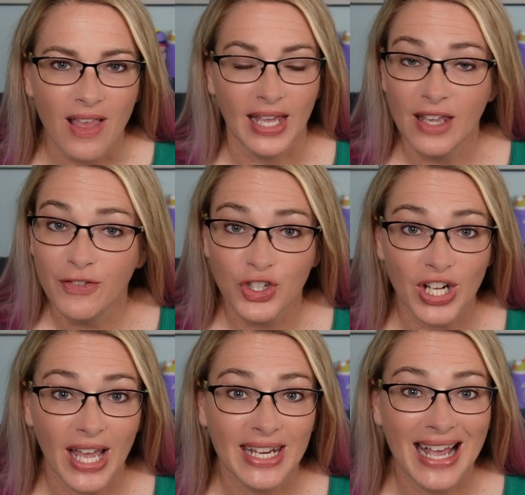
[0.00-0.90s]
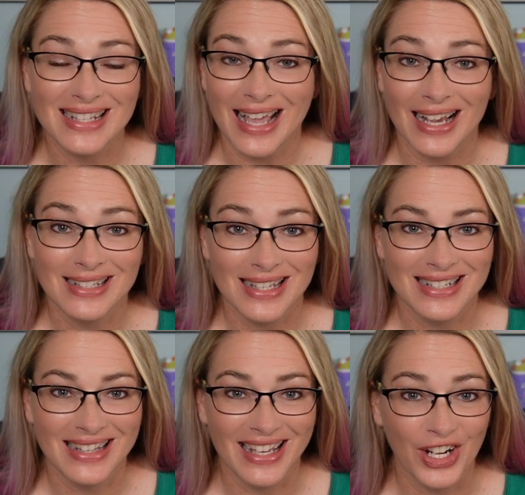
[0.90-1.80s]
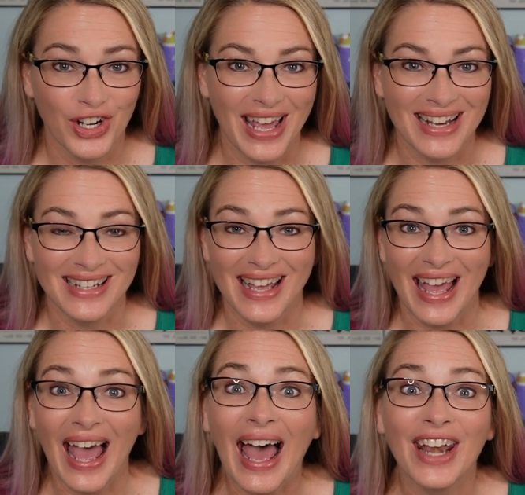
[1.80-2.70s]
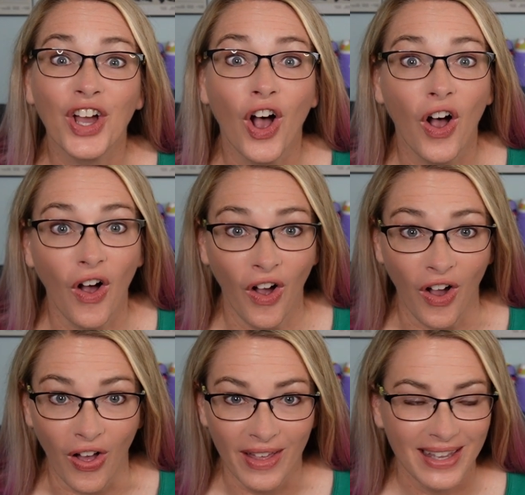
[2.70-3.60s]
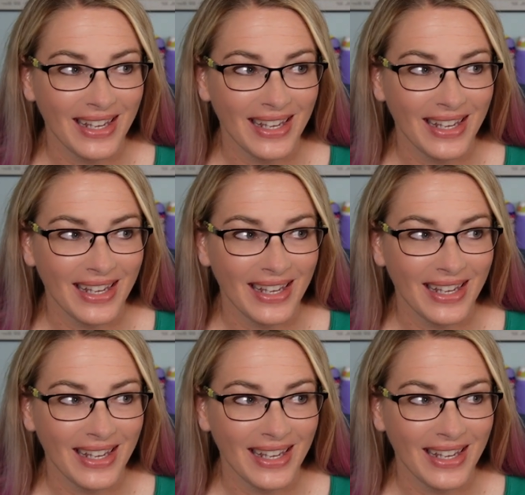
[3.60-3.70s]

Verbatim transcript: If your child has access to the internet at all,